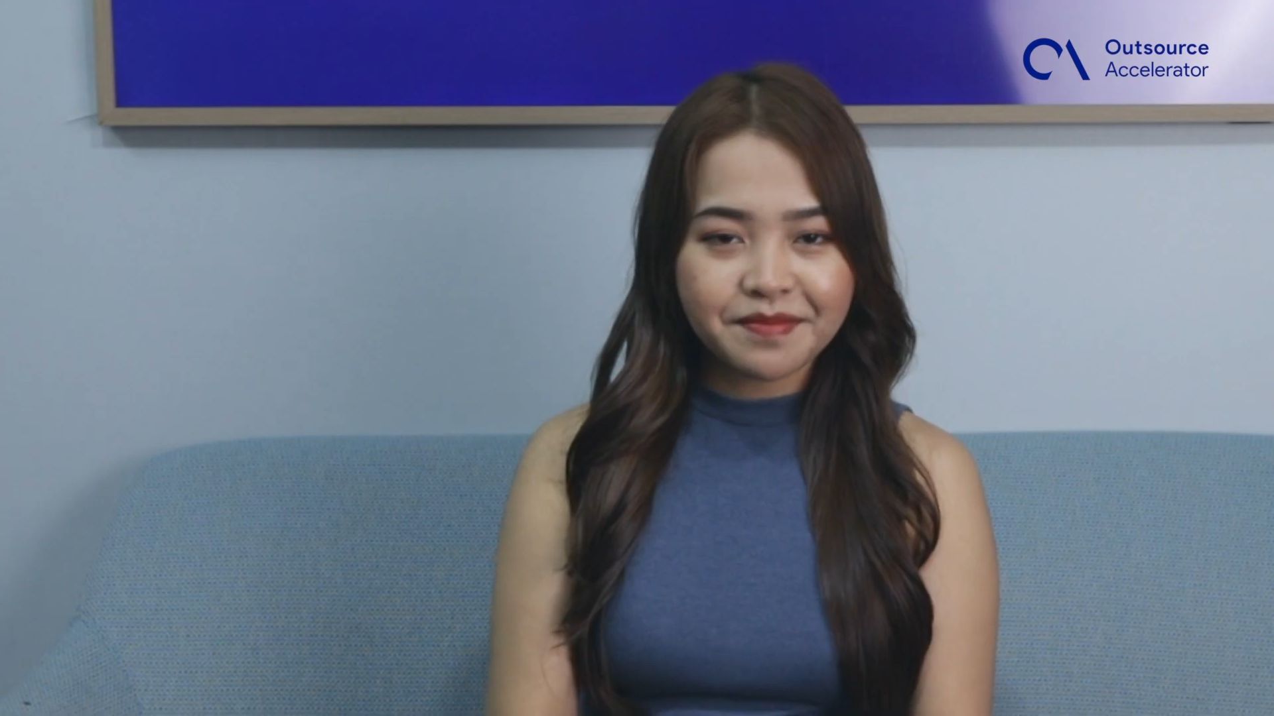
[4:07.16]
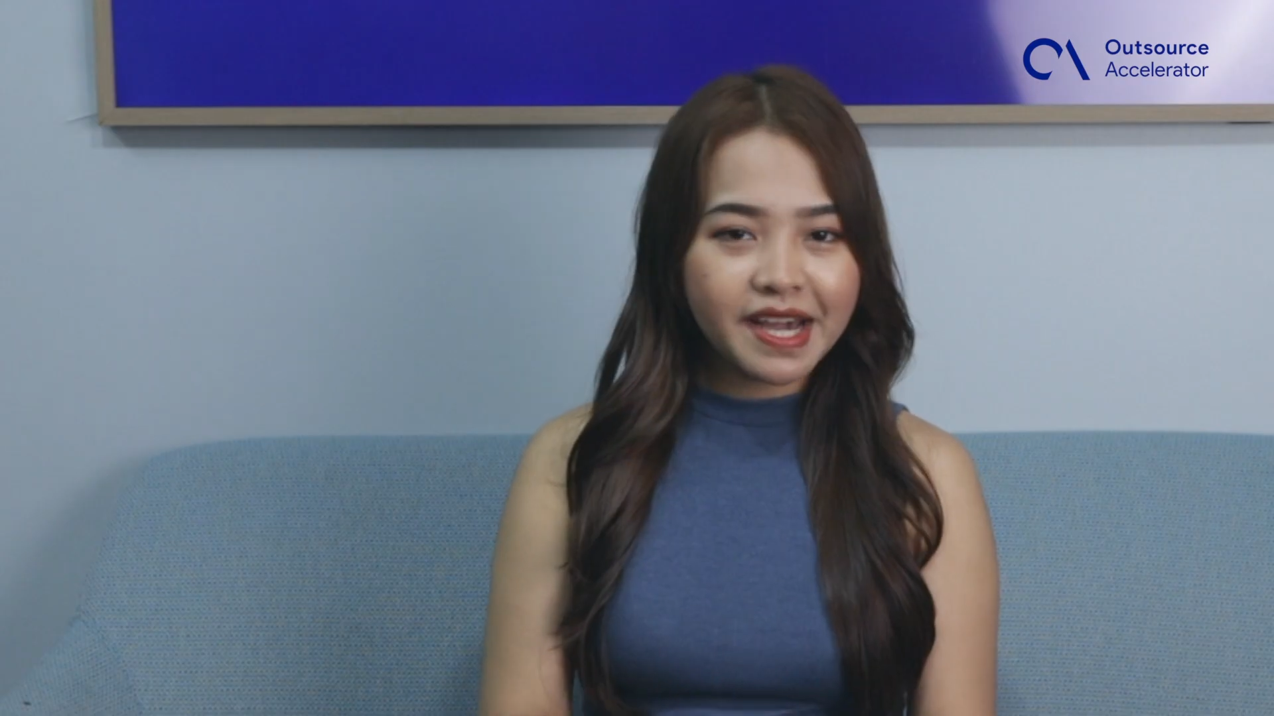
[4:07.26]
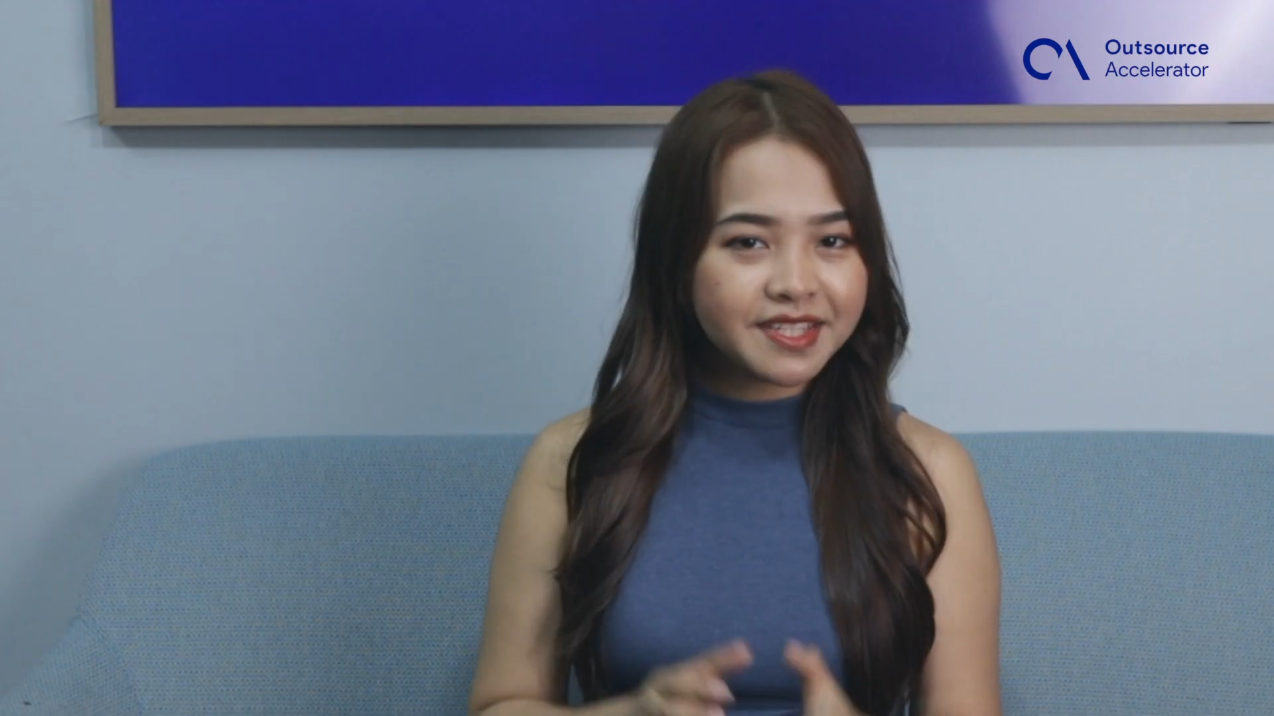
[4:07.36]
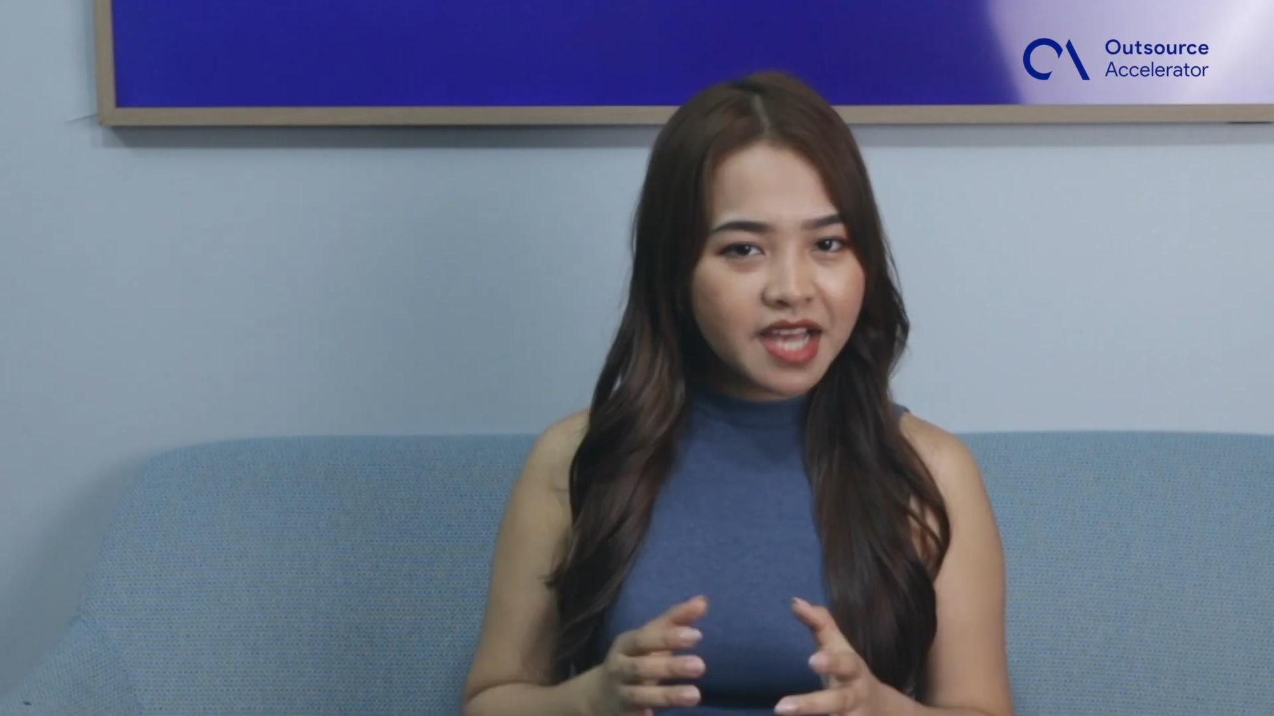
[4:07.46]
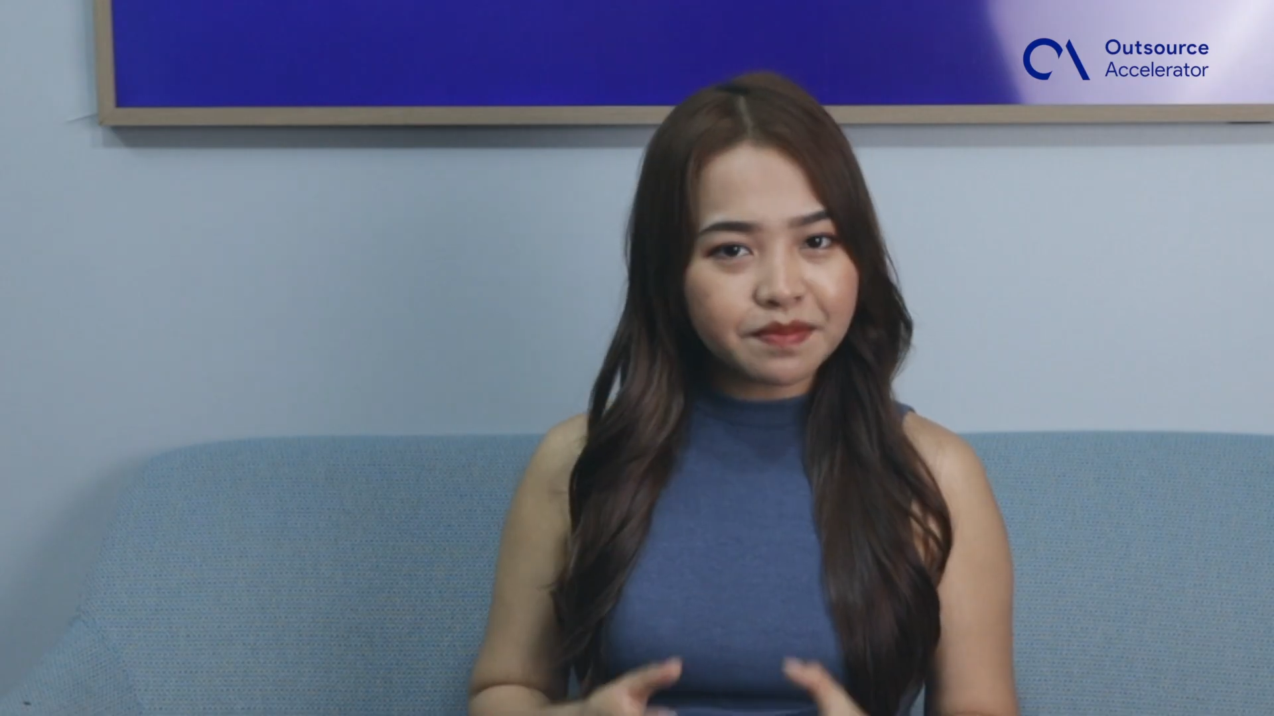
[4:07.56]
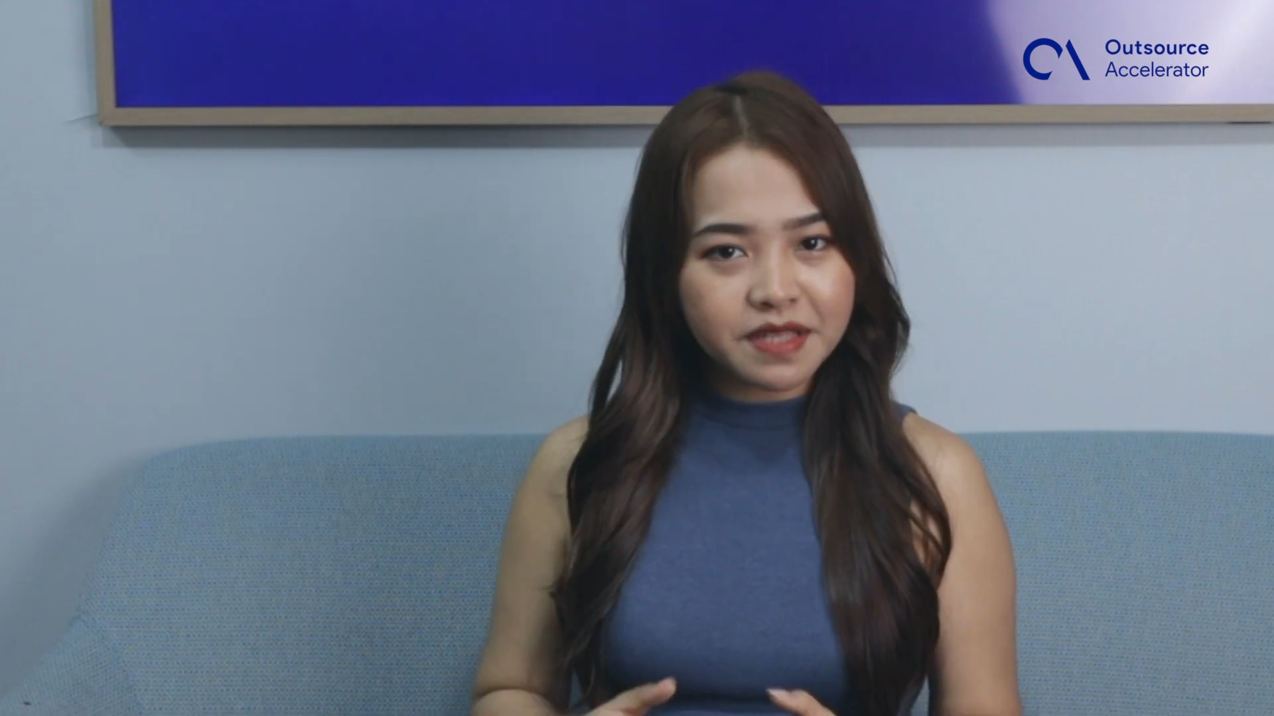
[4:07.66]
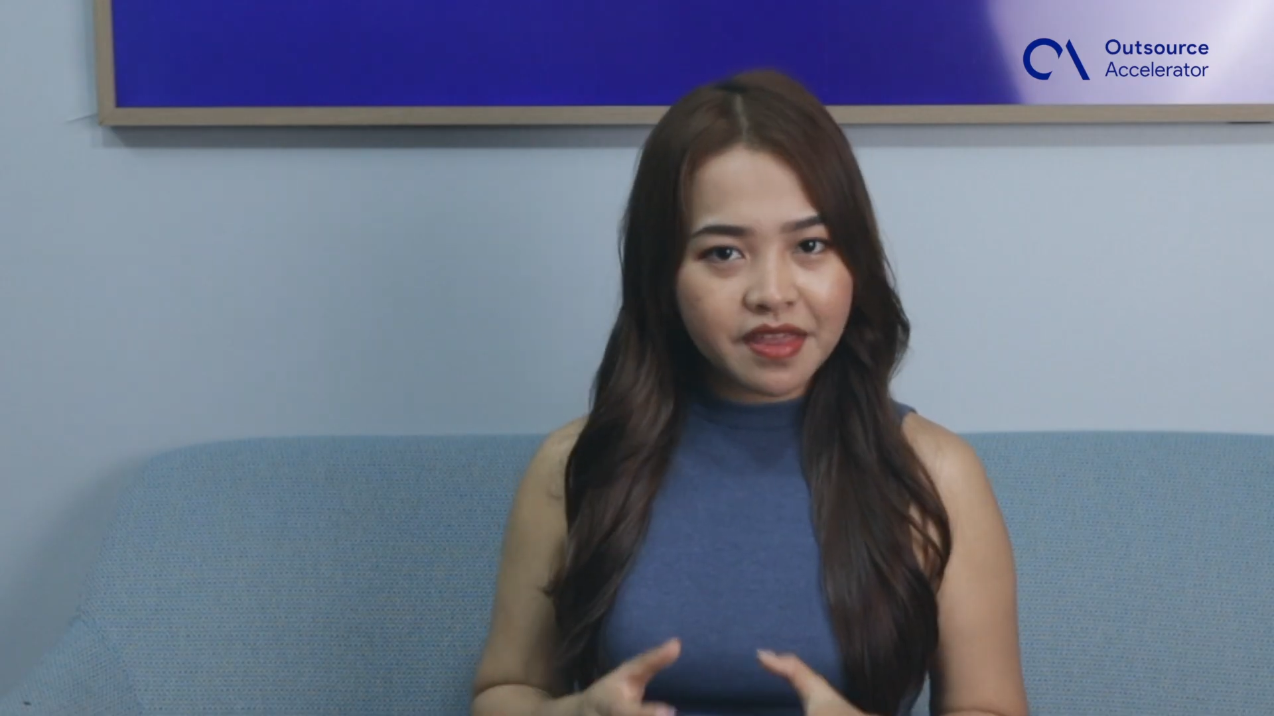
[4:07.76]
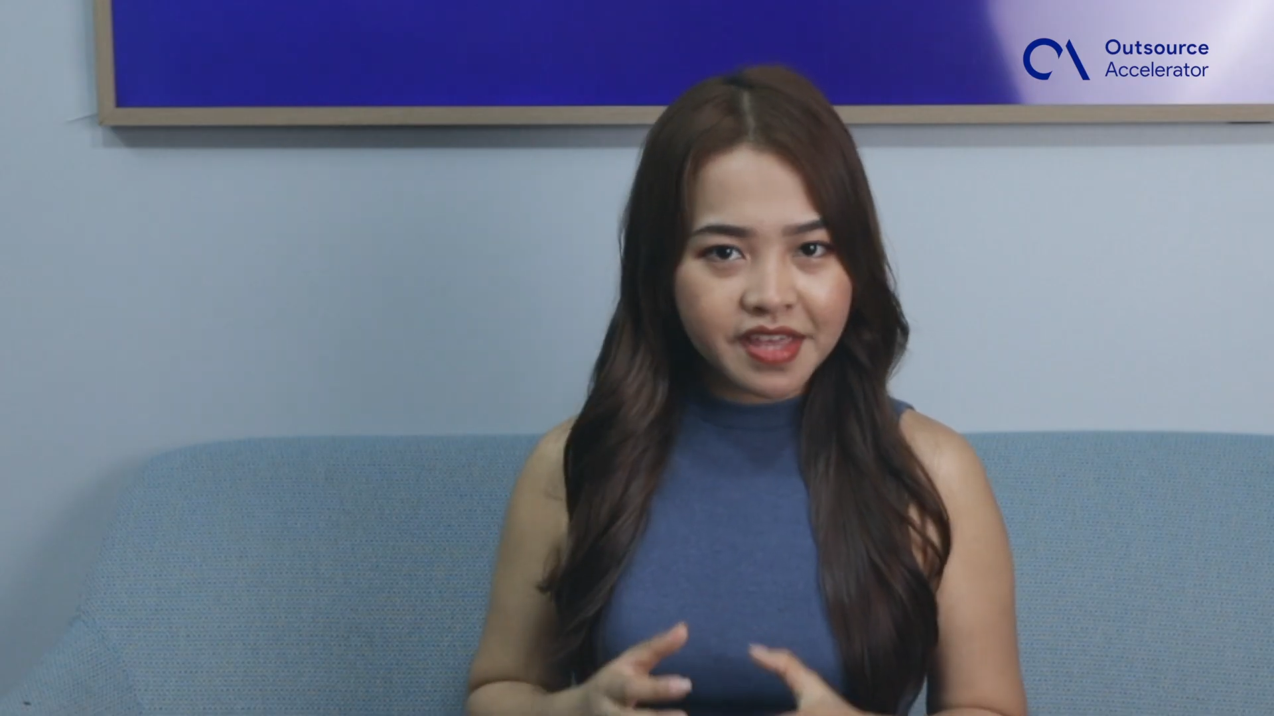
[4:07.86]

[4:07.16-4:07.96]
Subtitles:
By adopting